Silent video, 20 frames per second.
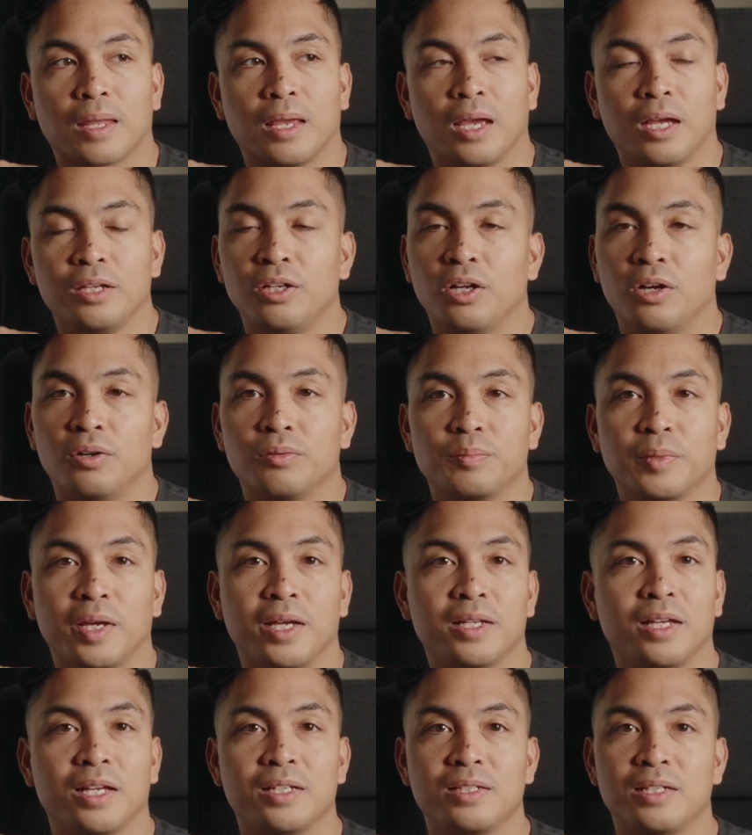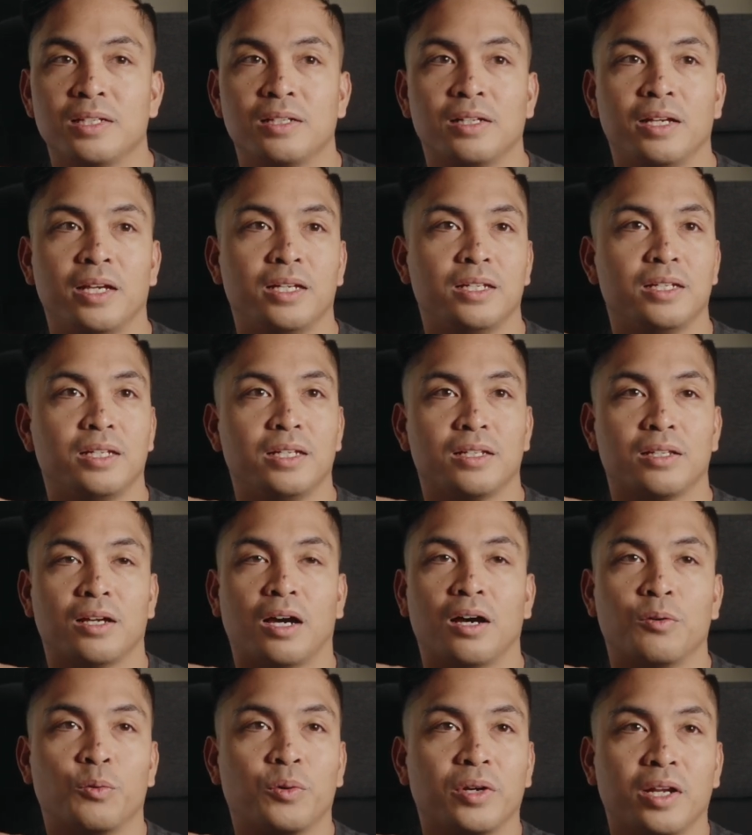And you know, it did
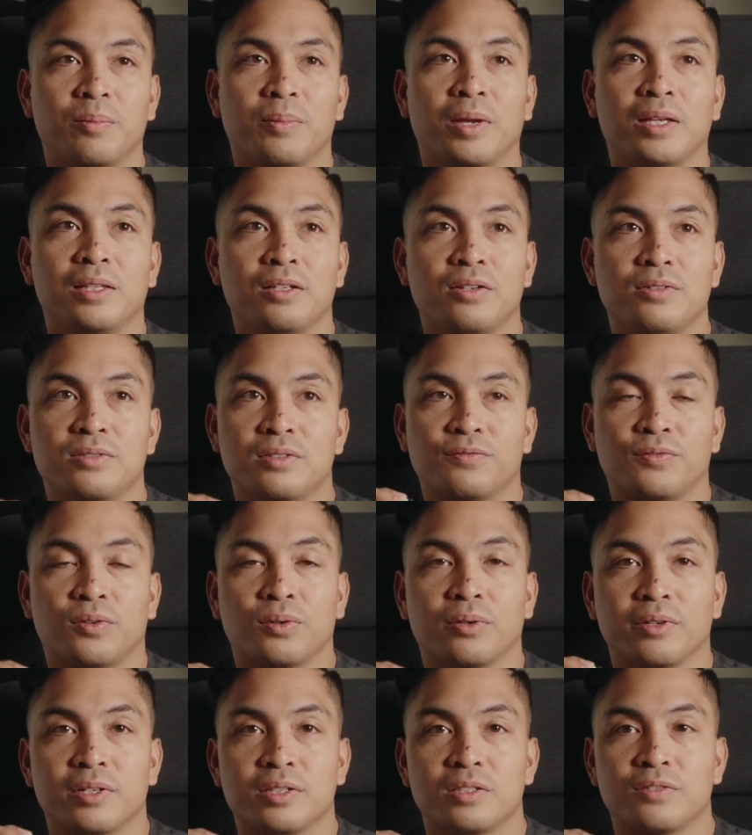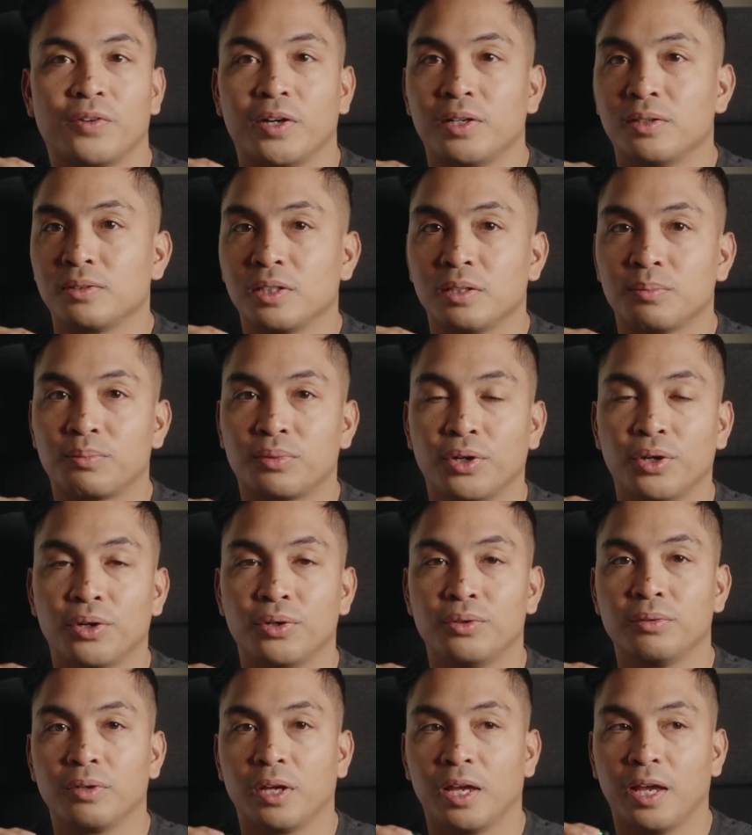what I mainly use it for is Final Cut
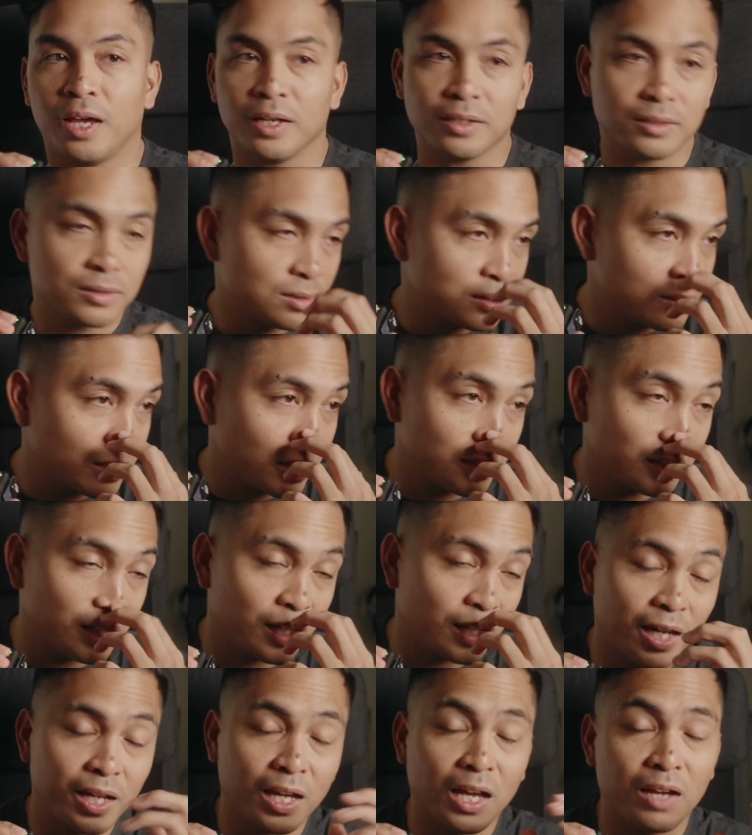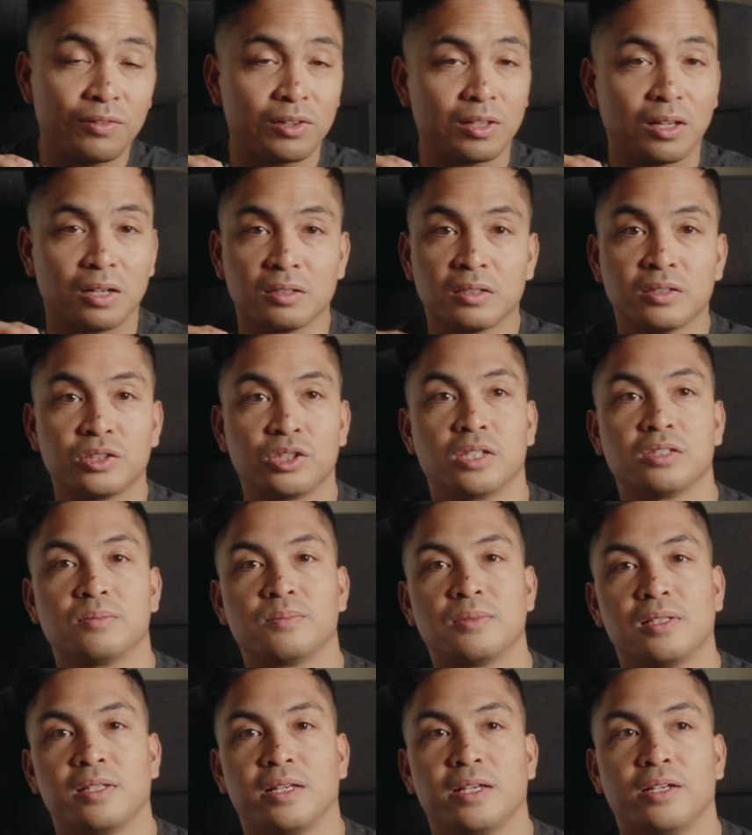Pro X, and have a lot of
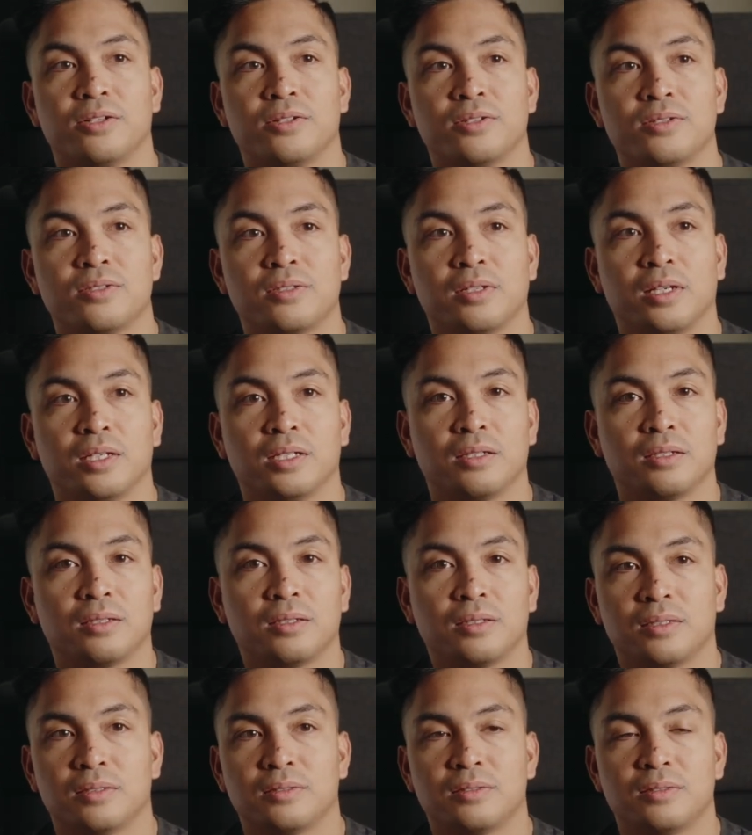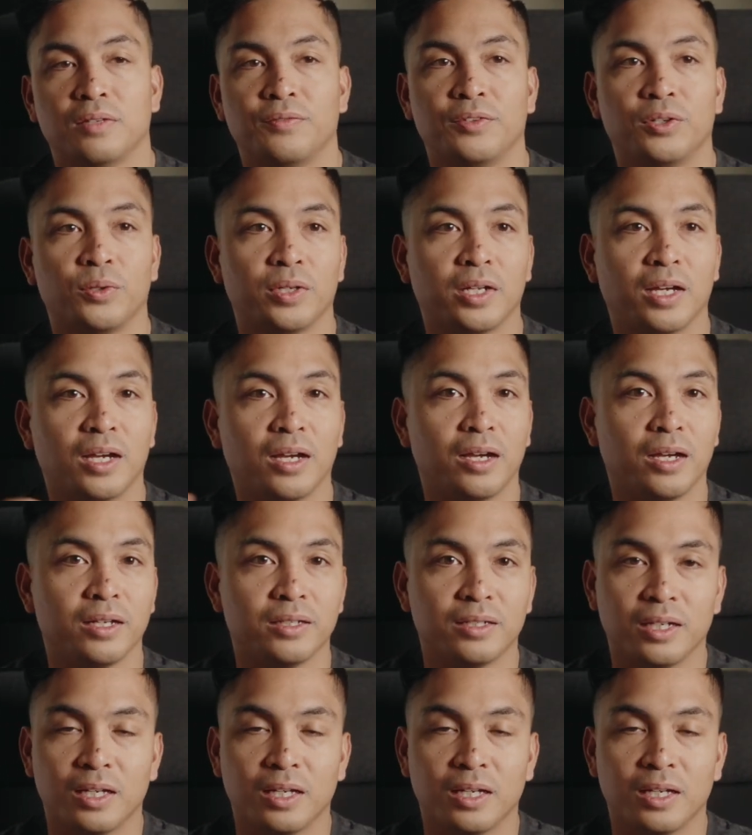adjustment layers like 709.